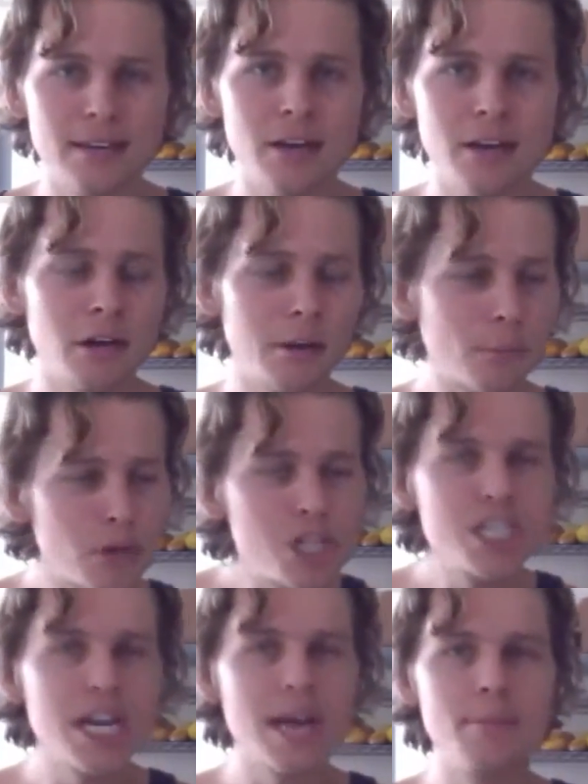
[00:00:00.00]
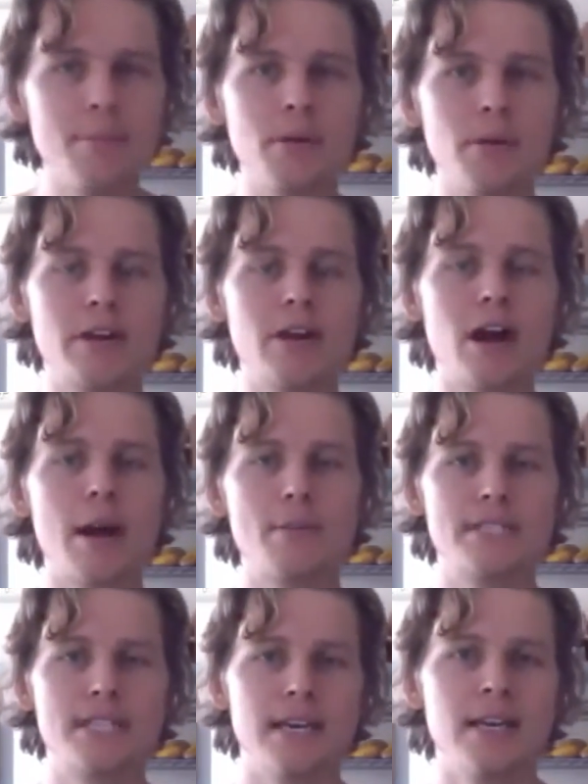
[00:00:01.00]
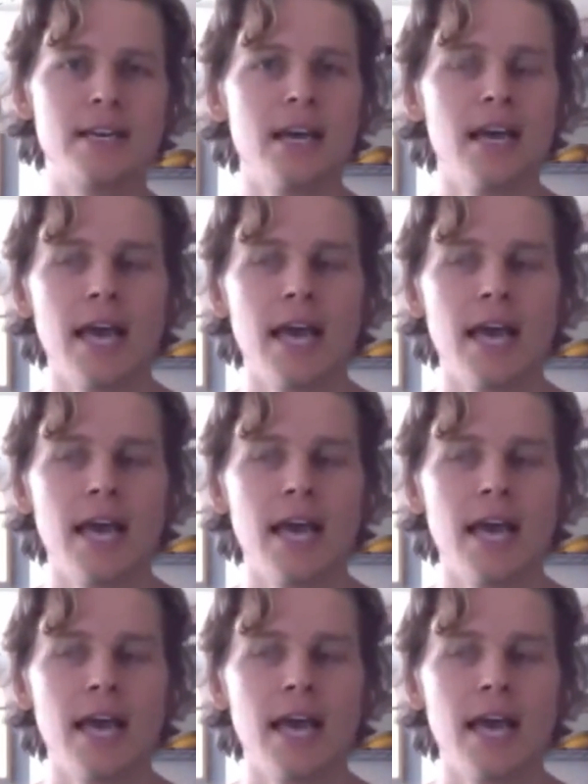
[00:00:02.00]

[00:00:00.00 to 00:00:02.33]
you know, and appreciate people that are opposite.